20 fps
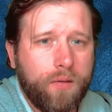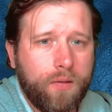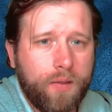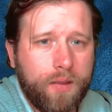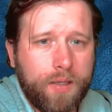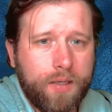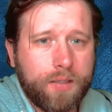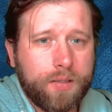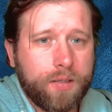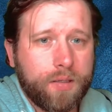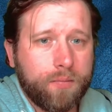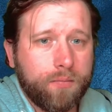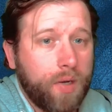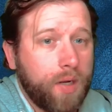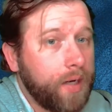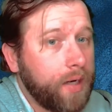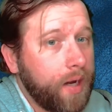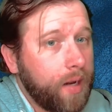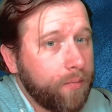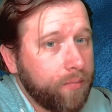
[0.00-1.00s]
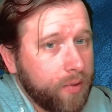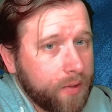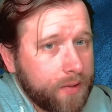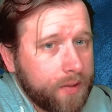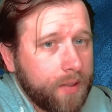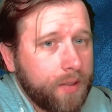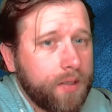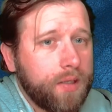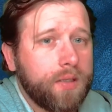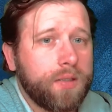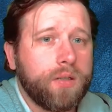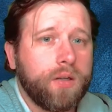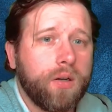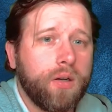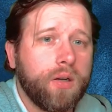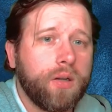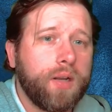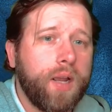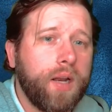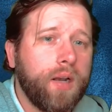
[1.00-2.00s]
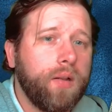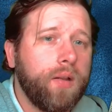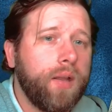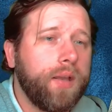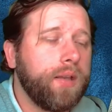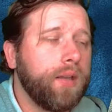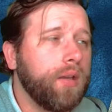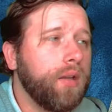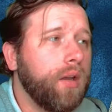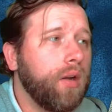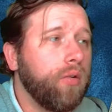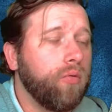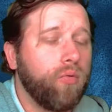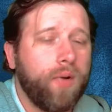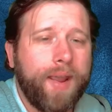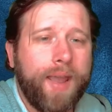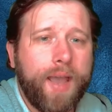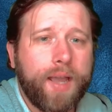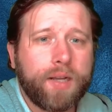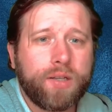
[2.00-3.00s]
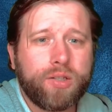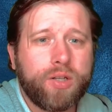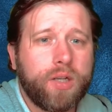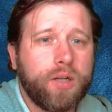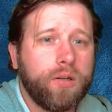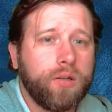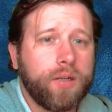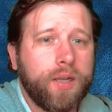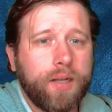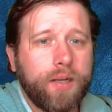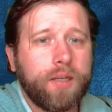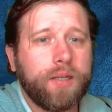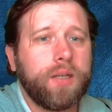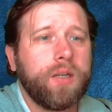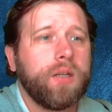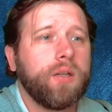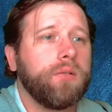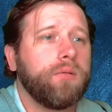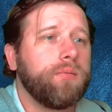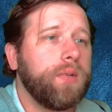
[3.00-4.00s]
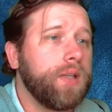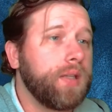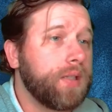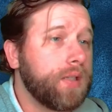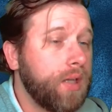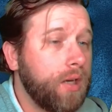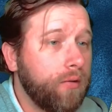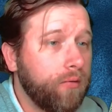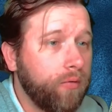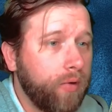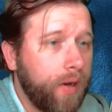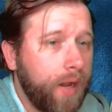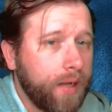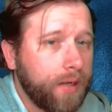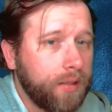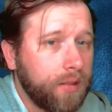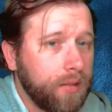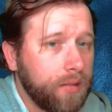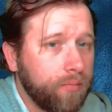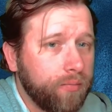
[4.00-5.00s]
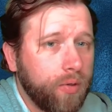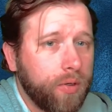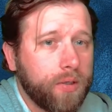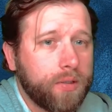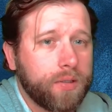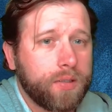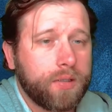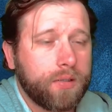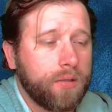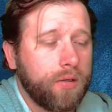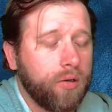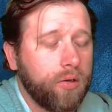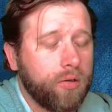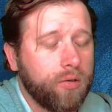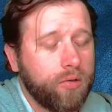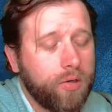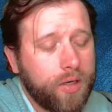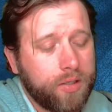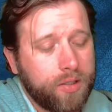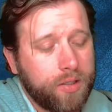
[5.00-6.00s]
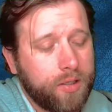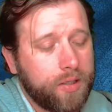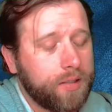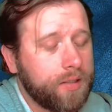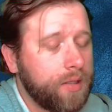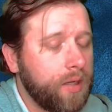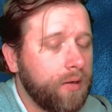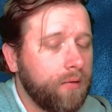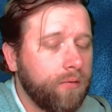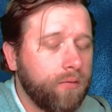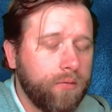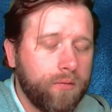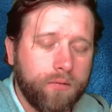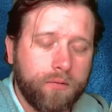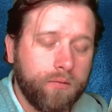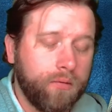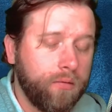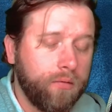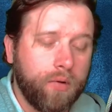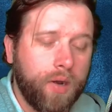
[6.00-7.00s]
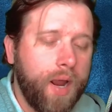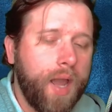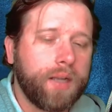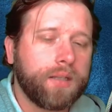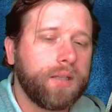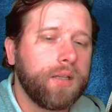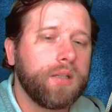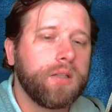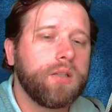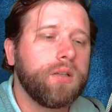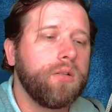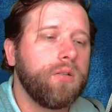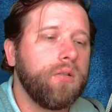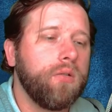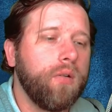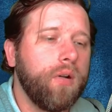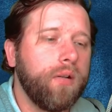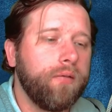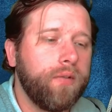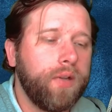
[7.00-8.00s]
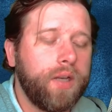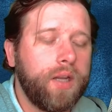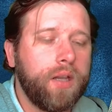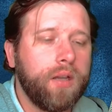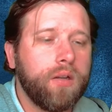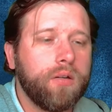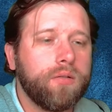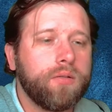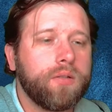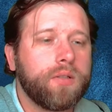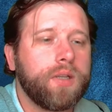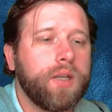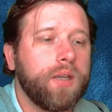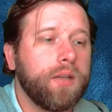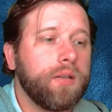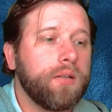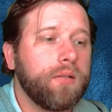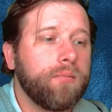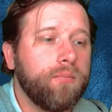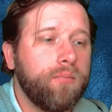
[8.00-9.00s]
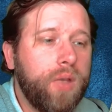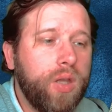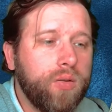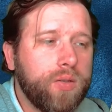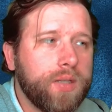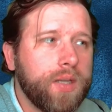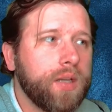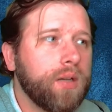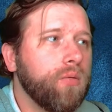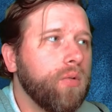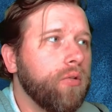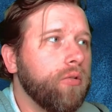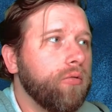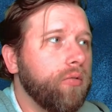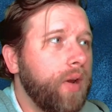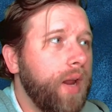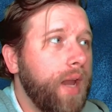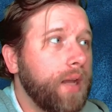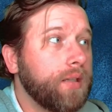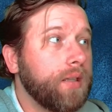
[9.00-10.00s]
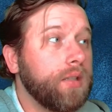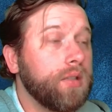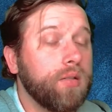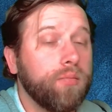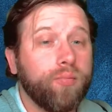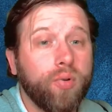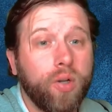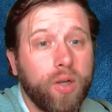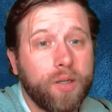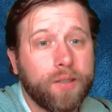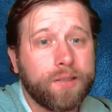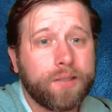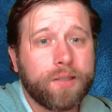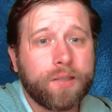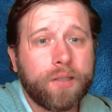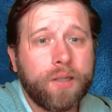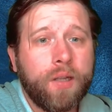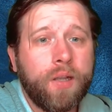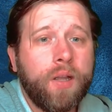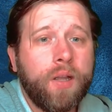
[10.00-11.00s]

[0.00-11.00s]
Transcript: these Monday night book studies are kind of like a, a React channel kind of deal. Instead of reacting to books, or correction, instead of reacting to uh, videos and music, we're reacting to books.